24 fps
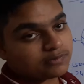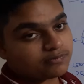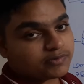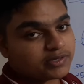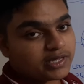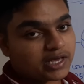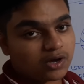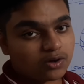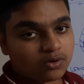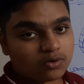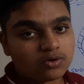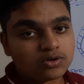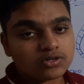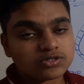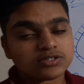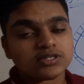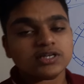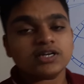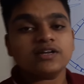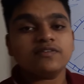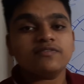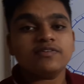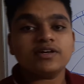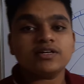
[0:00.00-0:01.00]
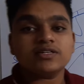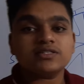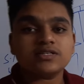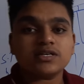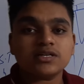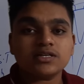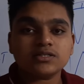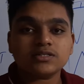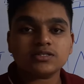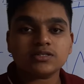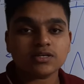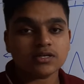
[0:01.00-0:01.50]
They are also living
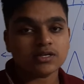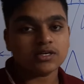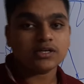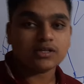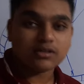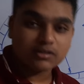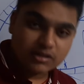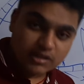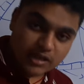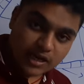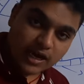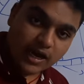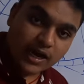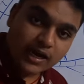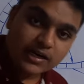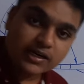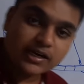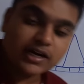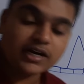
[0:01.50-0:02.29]
cells. They are